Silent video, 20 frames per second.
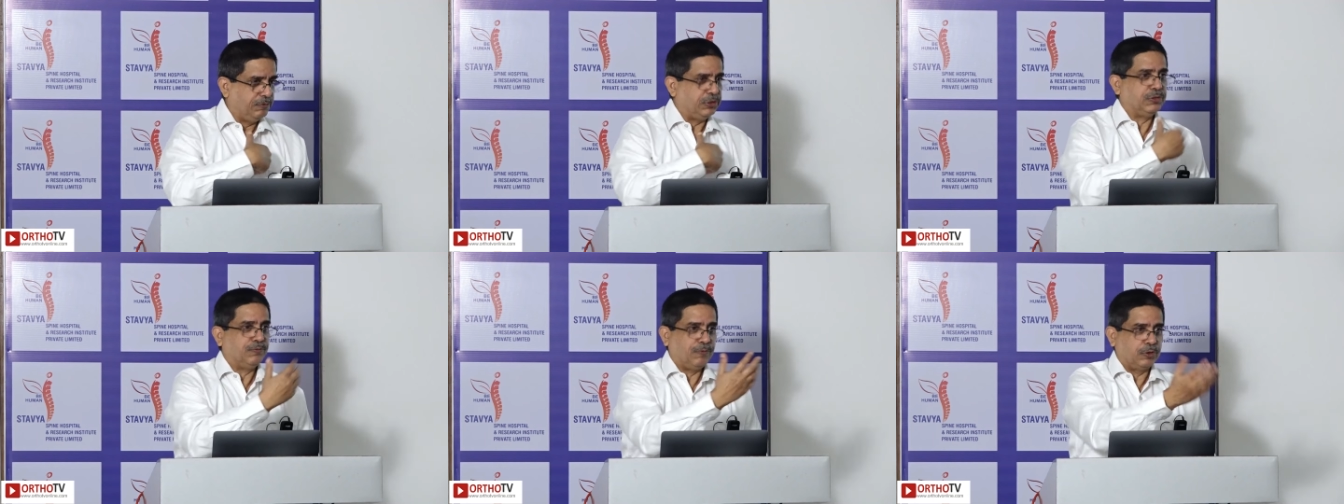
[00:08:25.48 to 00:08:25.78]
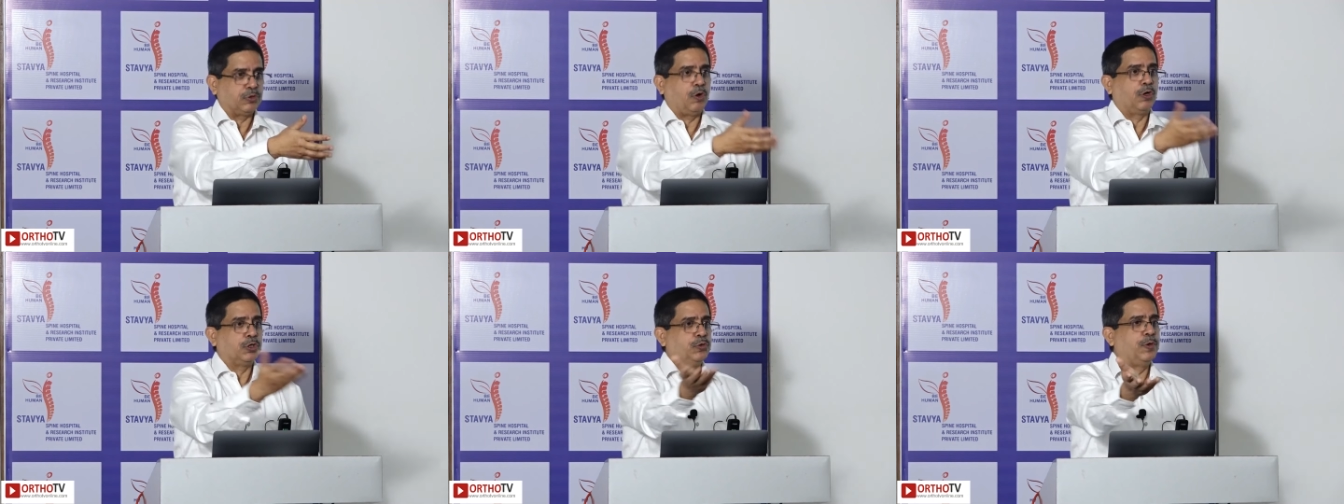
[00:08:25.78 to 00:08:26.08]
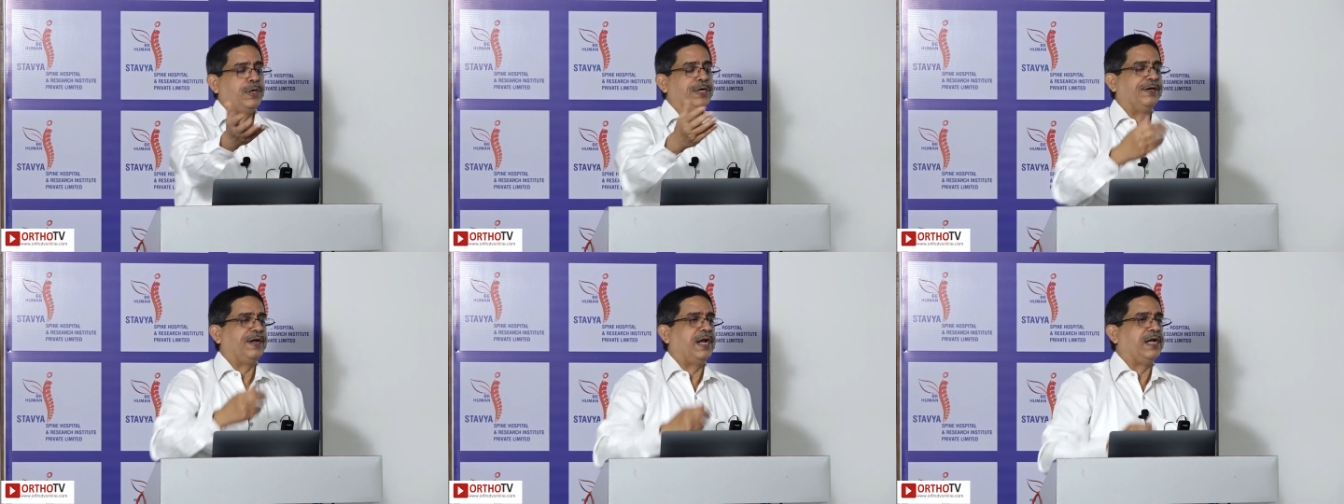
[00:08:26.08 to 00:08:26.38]
which was
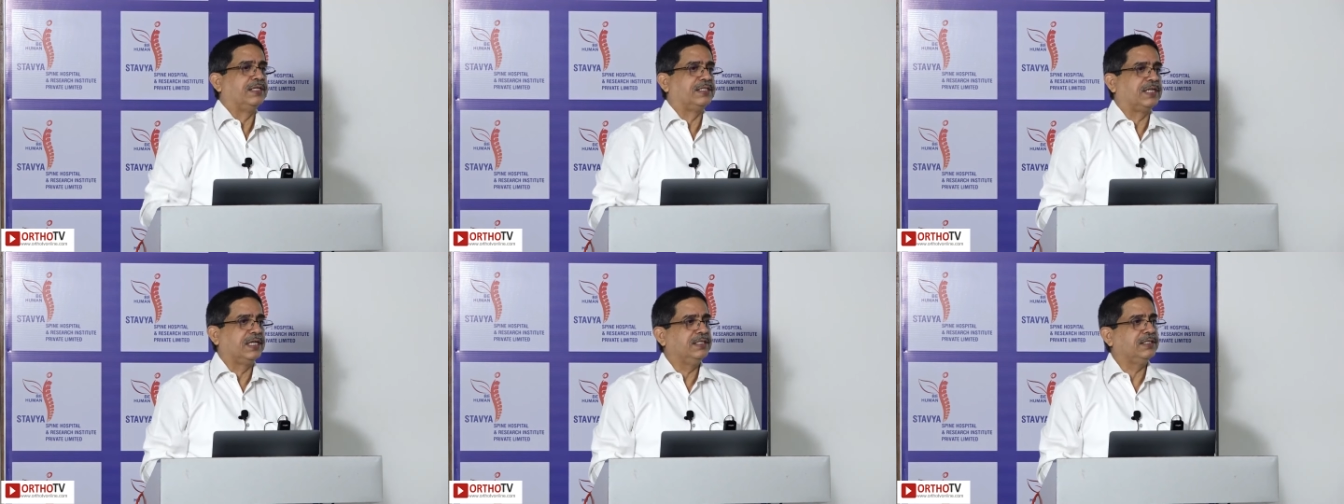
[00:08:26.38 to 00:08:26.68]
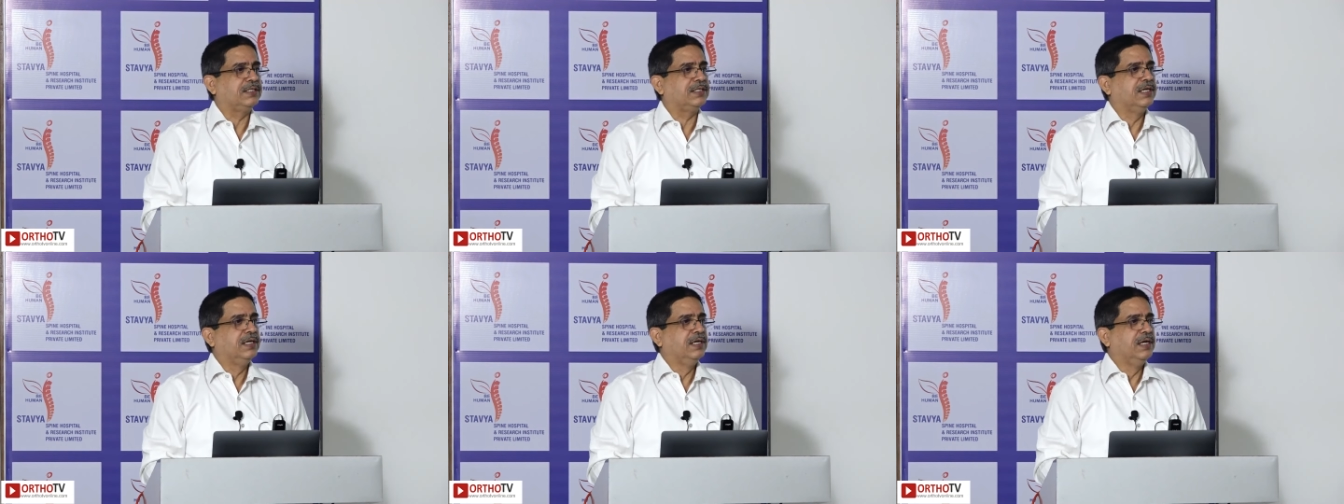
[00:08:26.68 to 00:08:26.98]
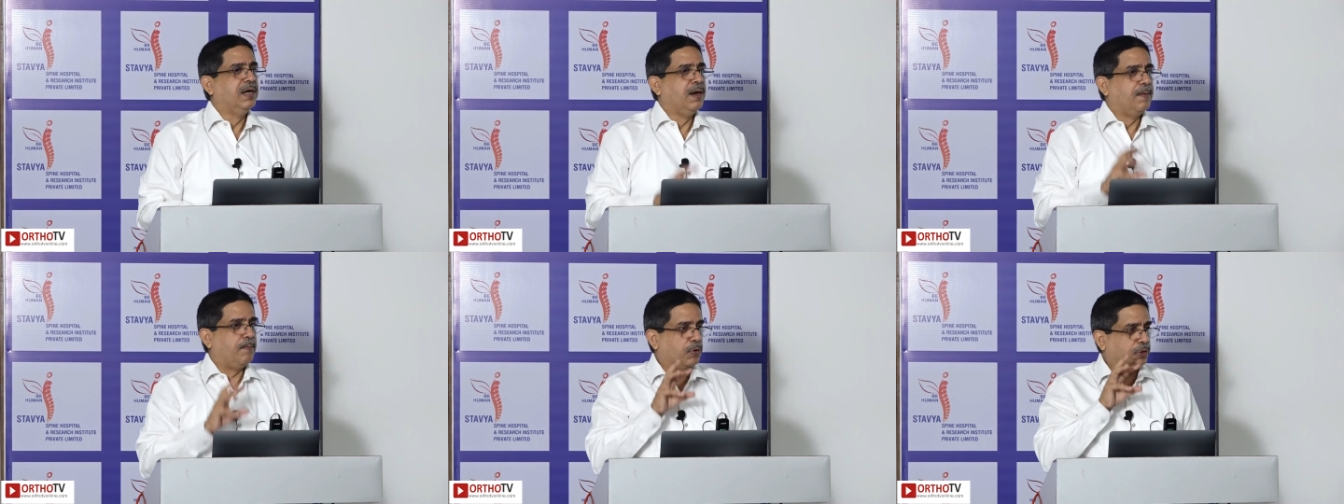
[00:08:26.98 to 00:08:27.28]
also in Renaissance,
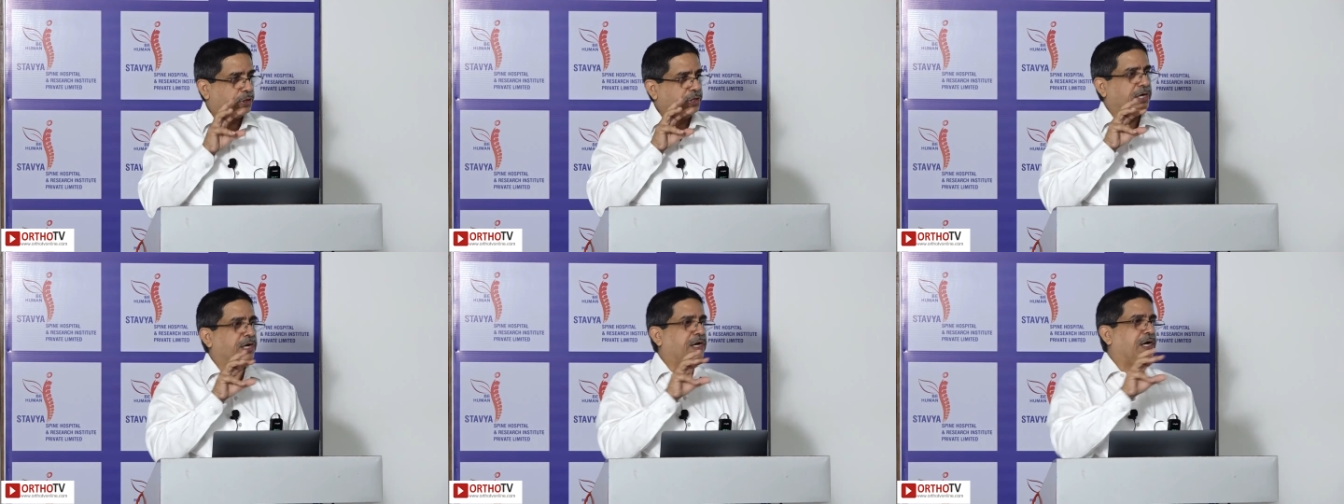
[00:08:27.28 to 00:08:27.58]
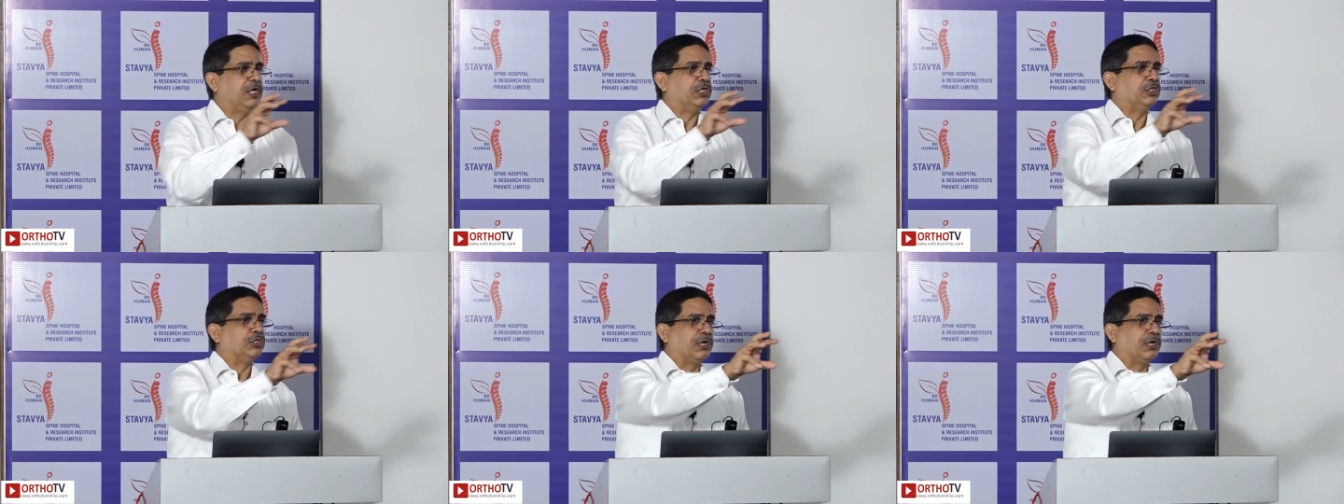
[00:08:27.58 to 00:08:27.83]
put it in a